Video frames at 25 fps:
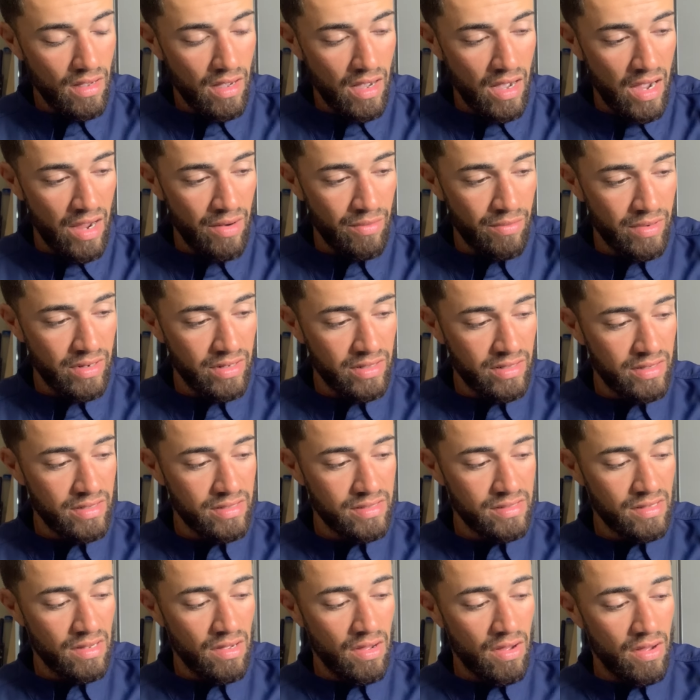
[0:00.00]
I rig
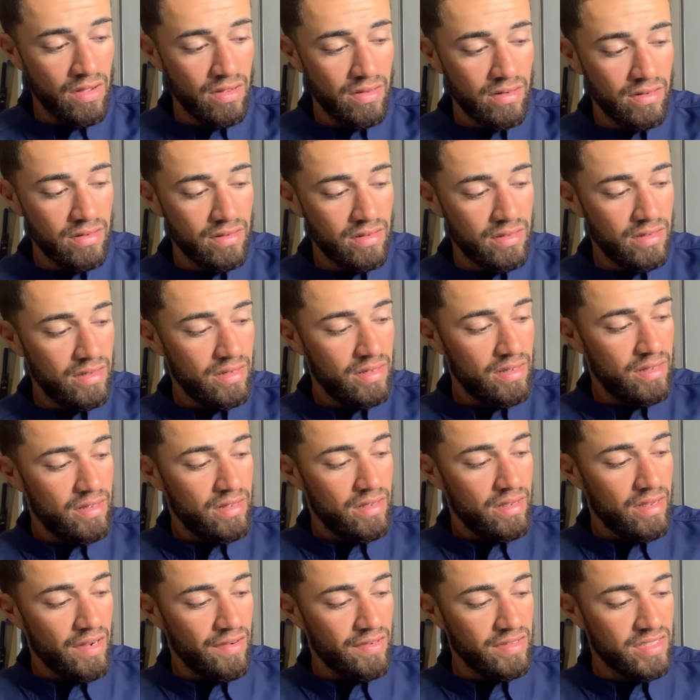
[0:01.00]
this on
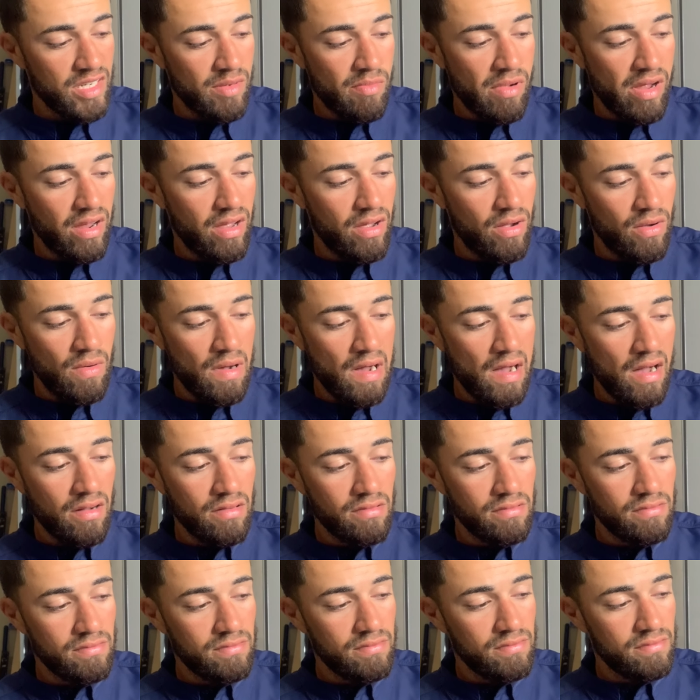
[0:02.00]
every time I go
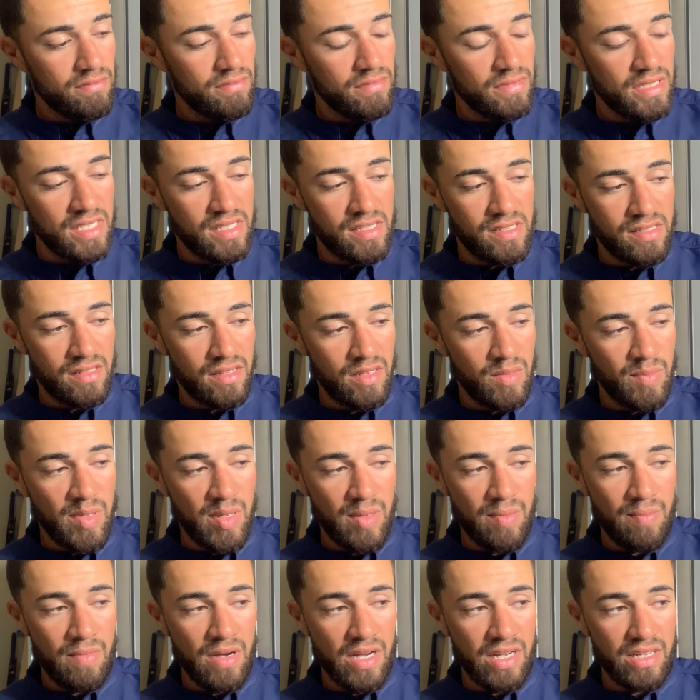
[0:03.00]
out. This is gonna be
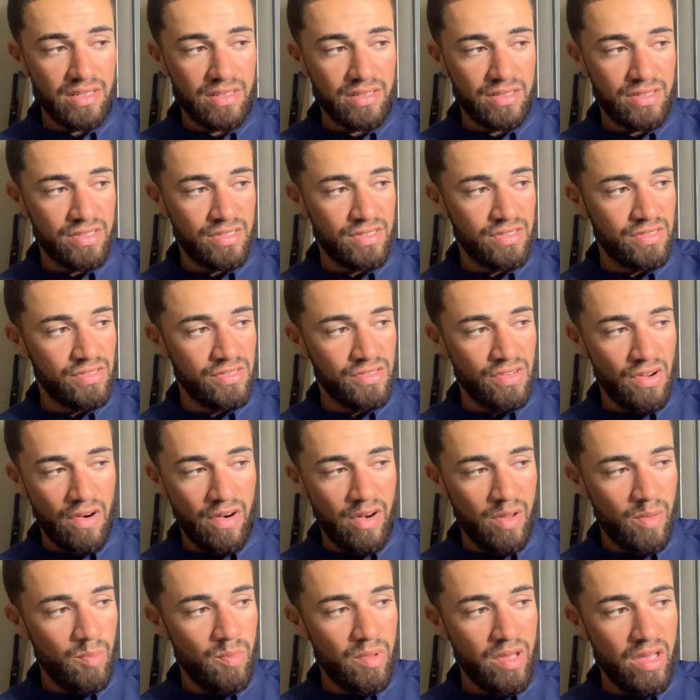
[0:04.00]
my
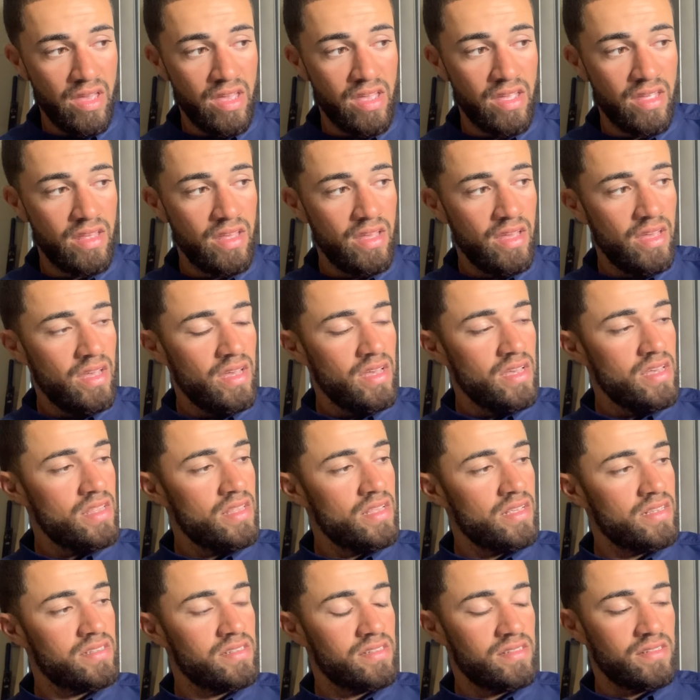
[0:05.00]
starting bait.
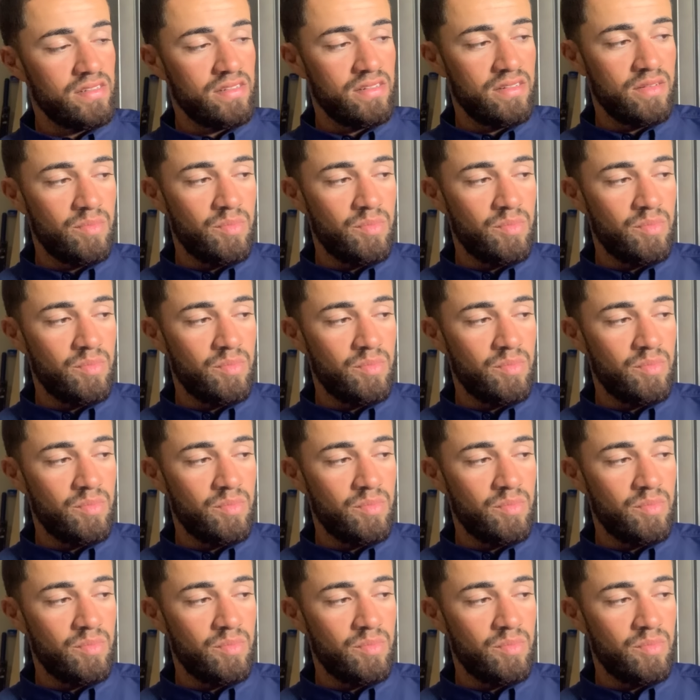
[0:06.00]
This is gonna